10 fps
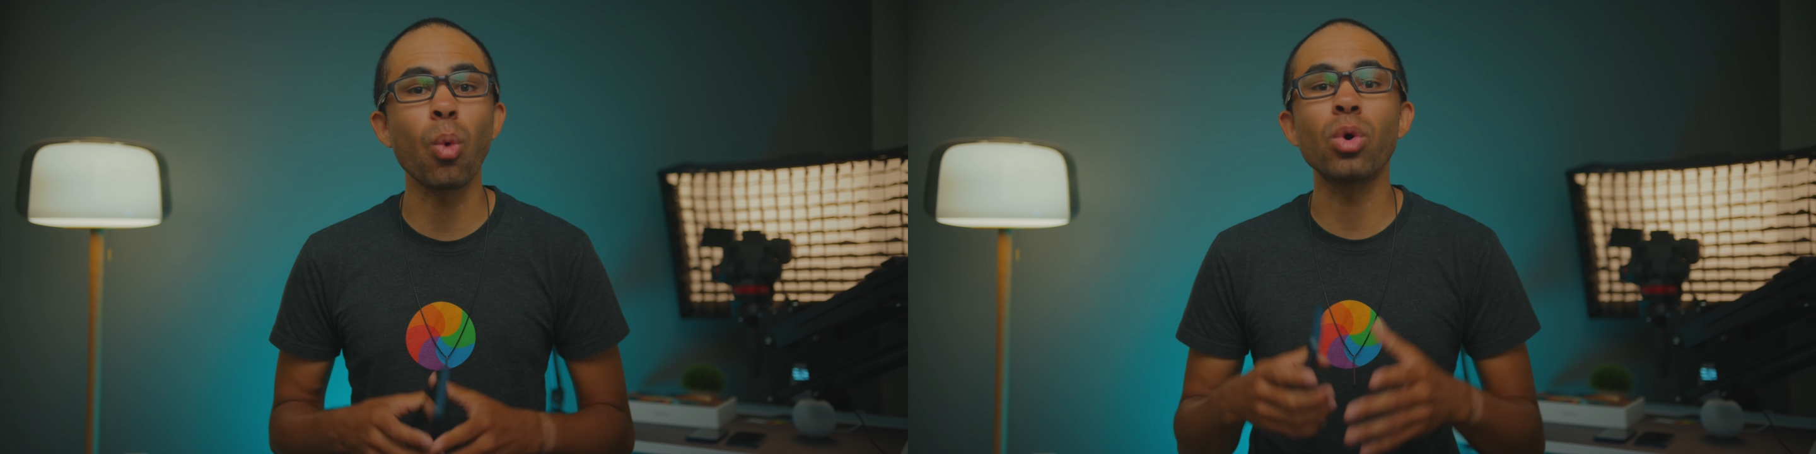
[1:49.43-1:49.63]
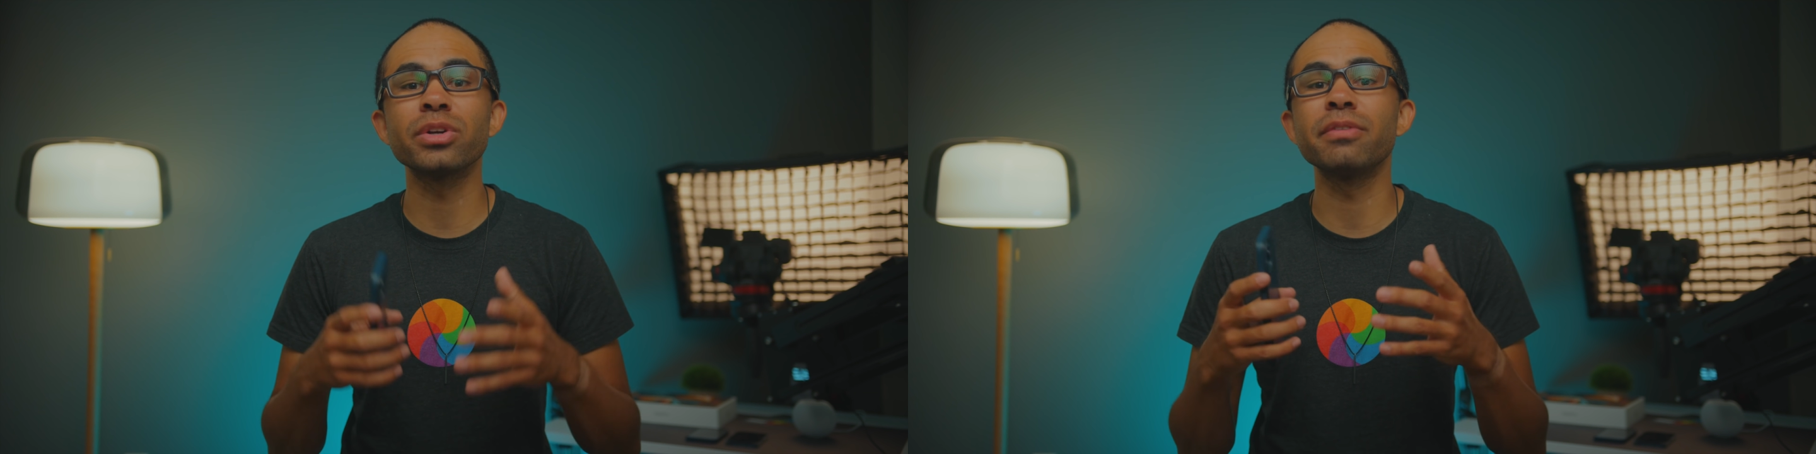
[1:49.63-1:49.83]

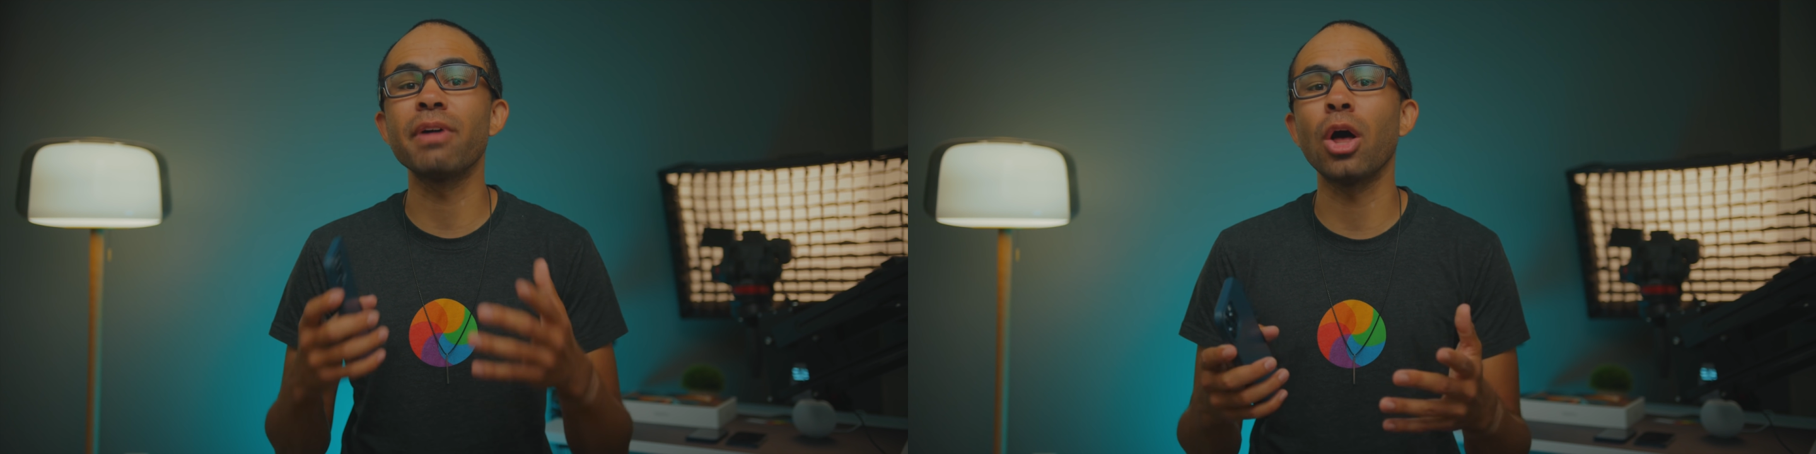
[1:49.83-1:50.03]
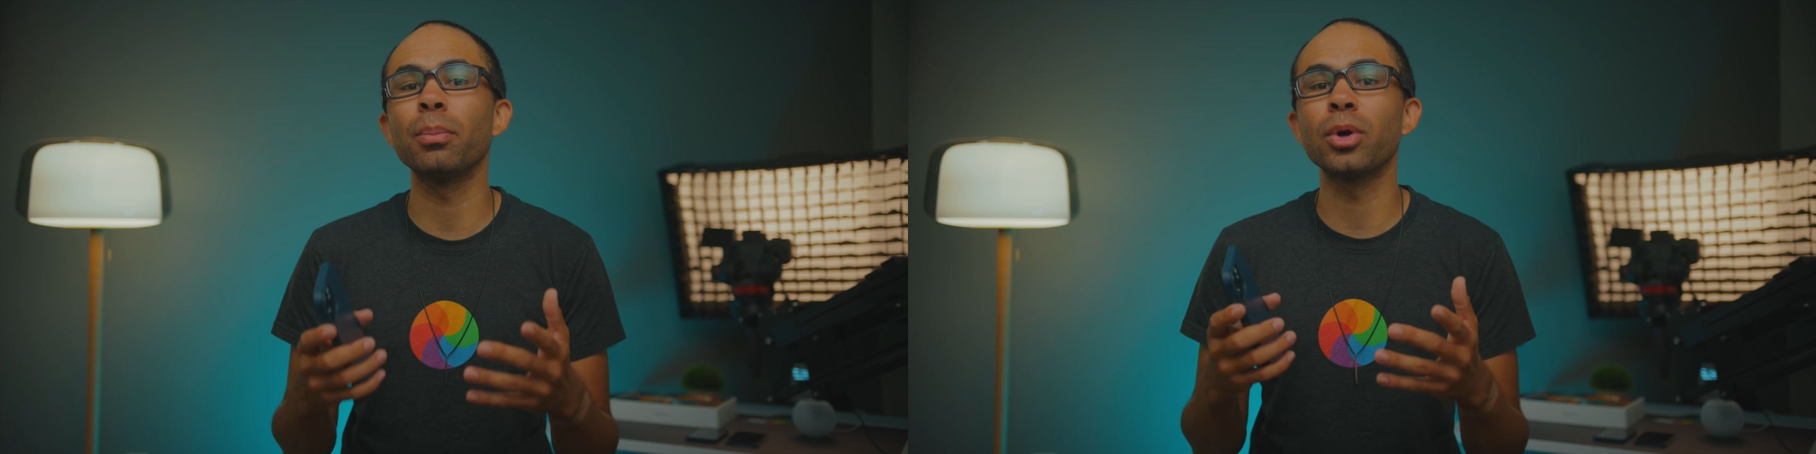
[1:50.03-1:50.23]
or
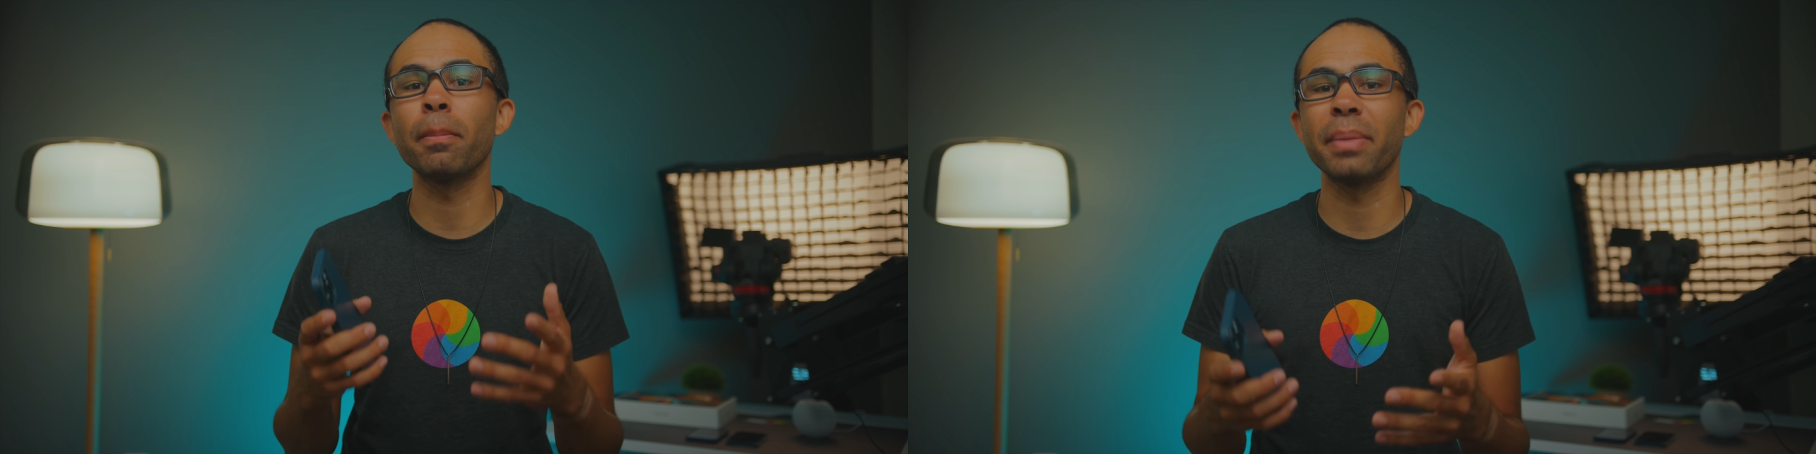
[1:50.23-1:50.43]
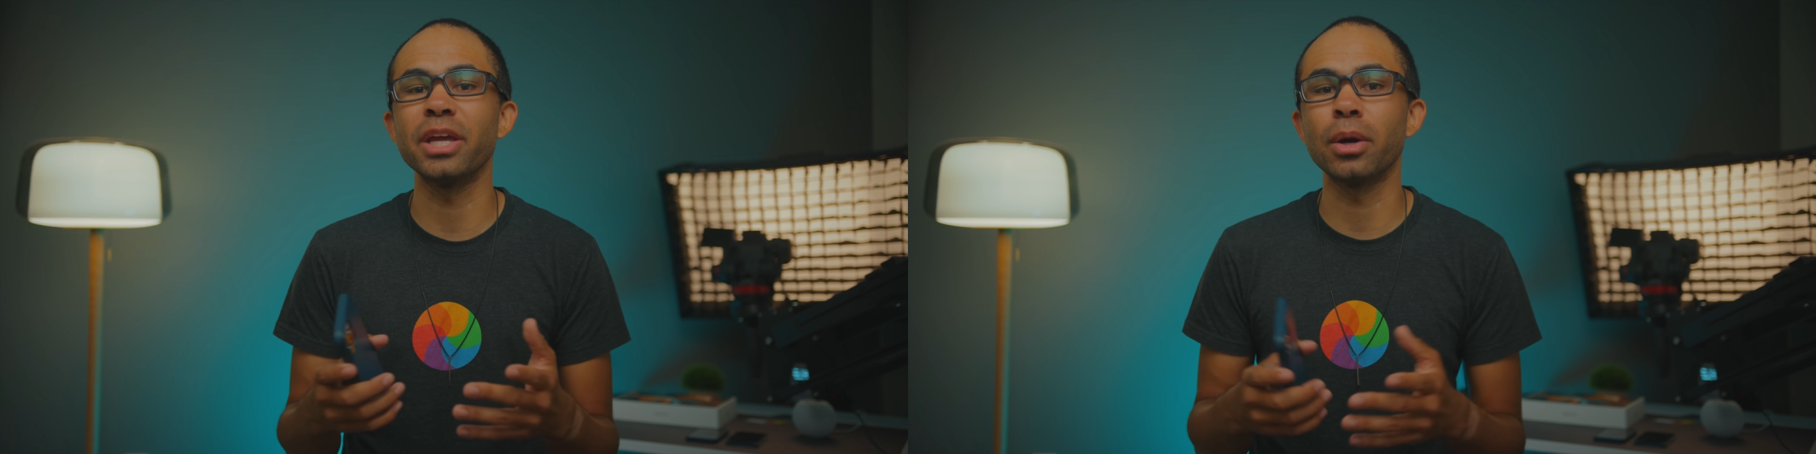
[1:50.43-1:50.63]
developer
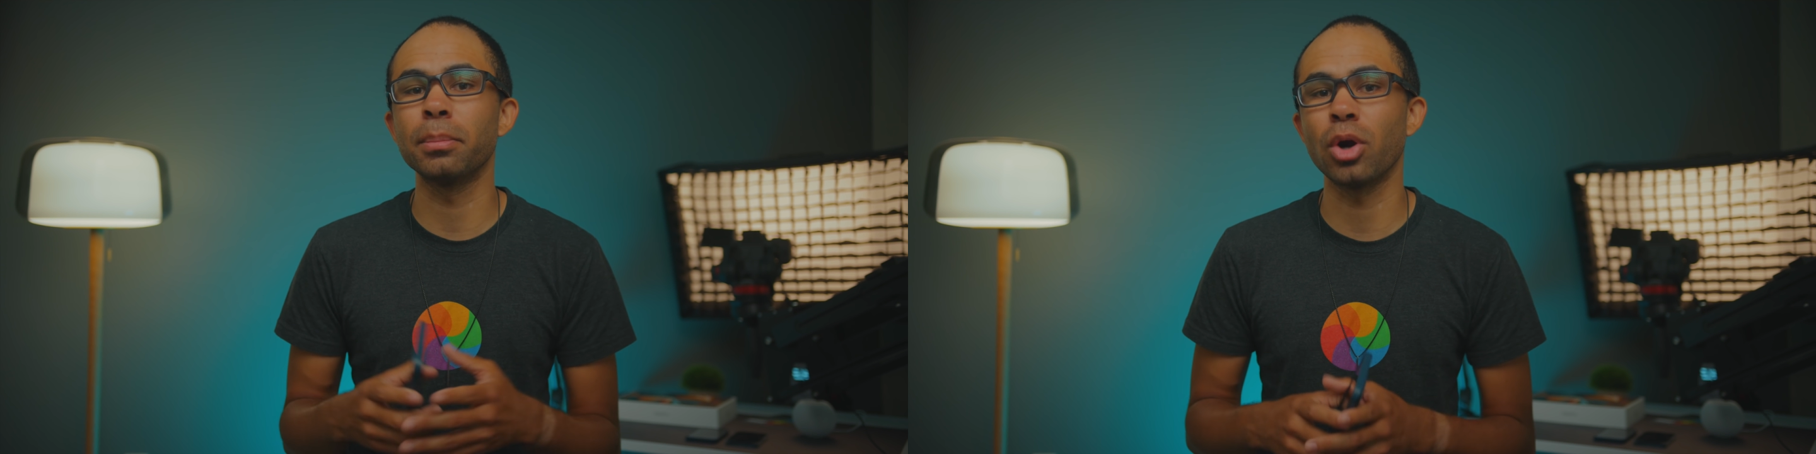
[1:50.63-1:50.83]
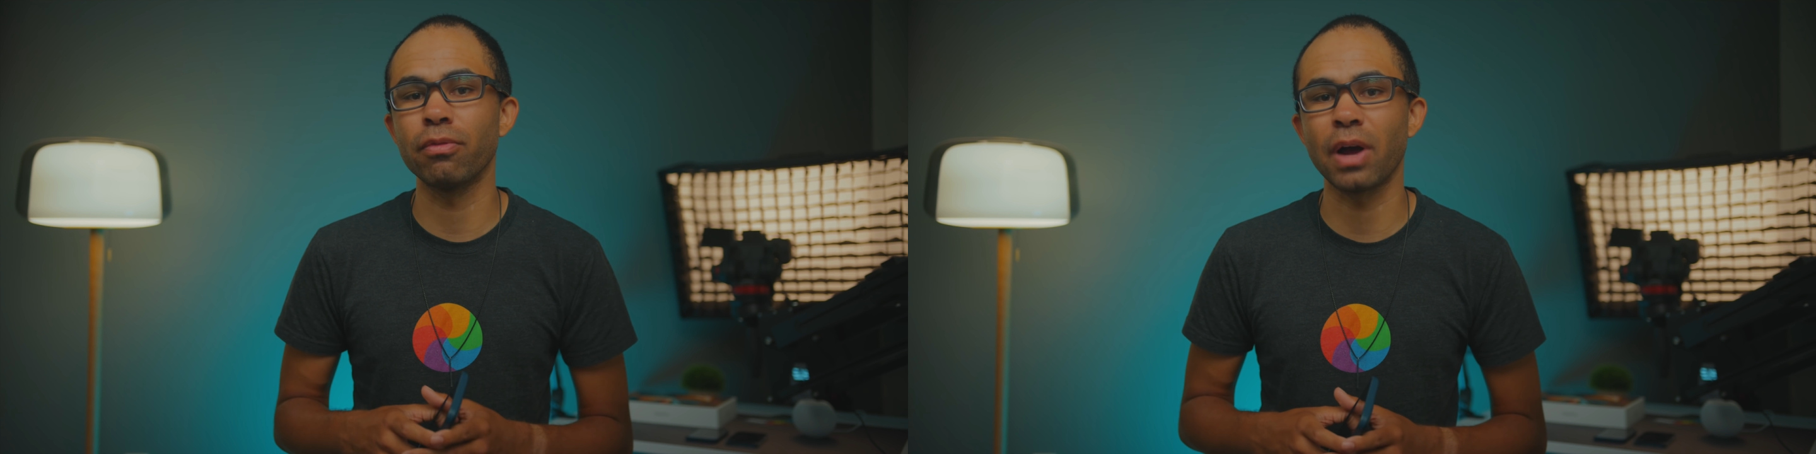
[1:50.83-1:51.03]
beta
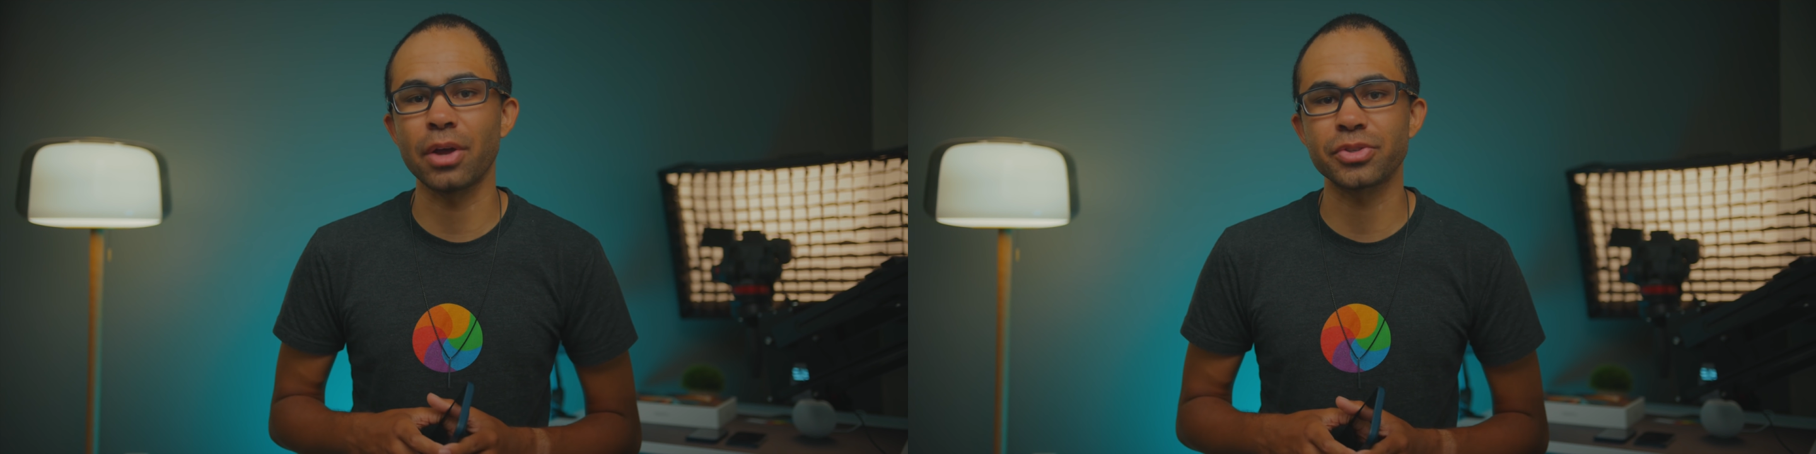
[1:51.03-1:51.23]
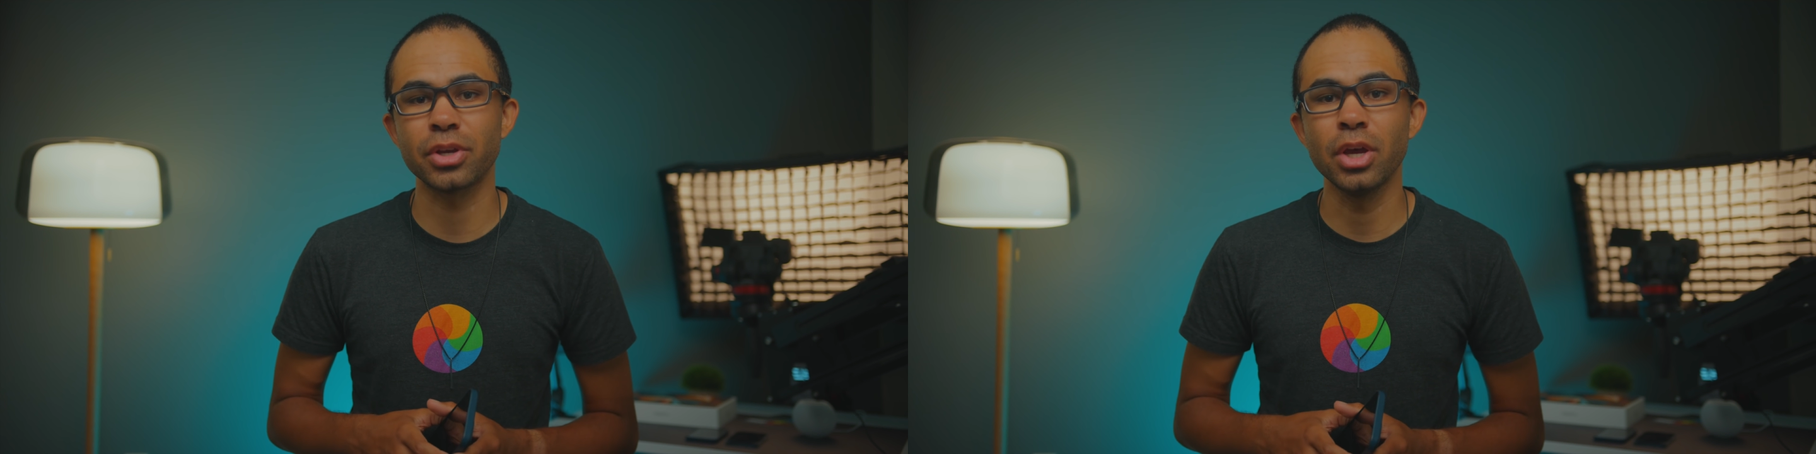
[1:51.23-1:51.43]

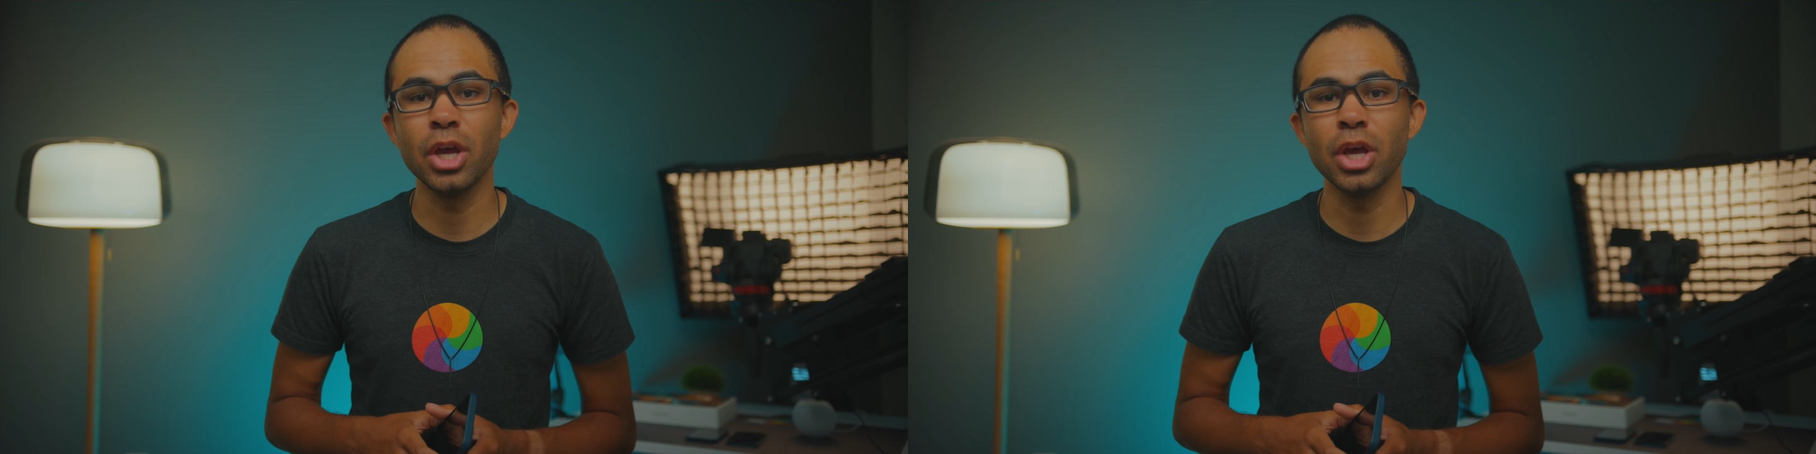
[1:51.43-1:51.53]
profiles.